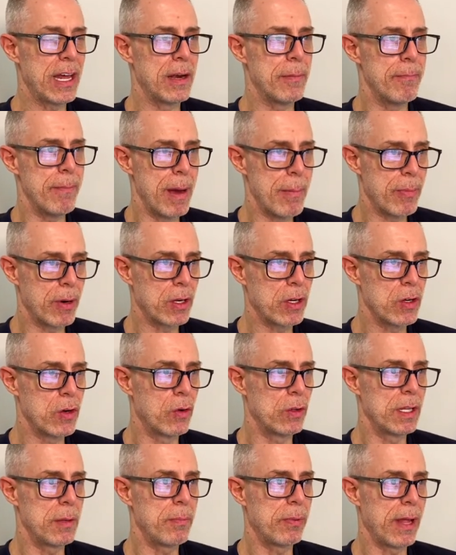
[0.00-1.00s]
and a member can
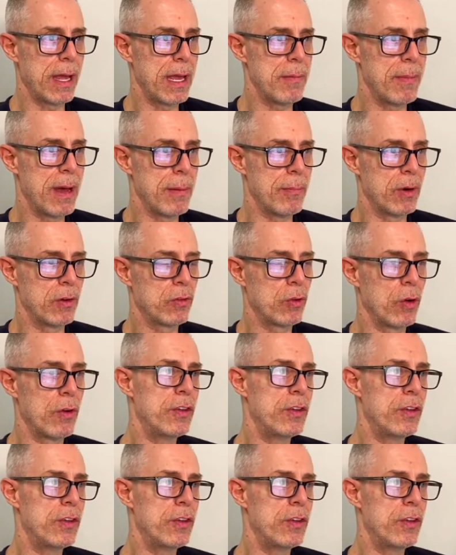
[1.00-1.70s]
only play a member. So